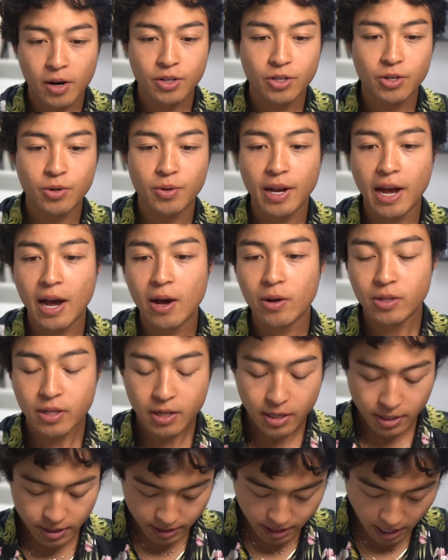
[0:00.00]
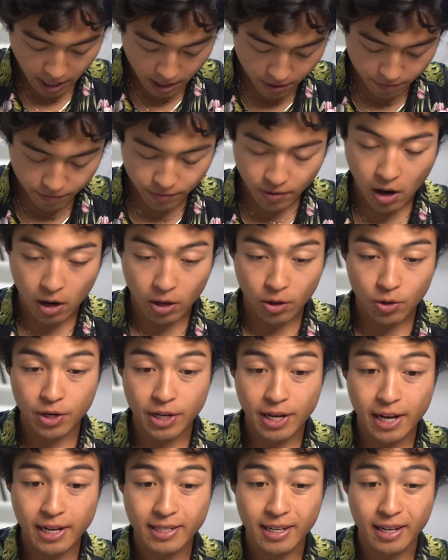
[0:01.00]
All right, so now to sign up for
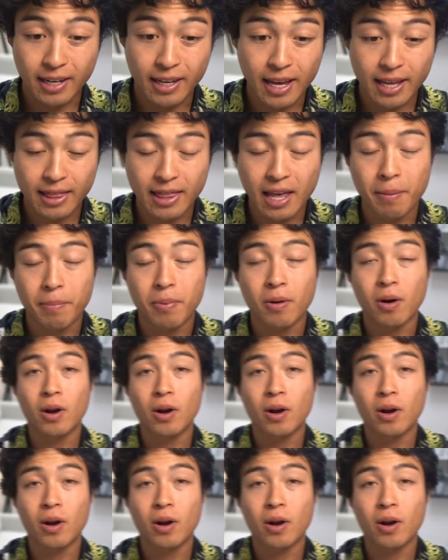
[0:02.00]
AutoDS and get that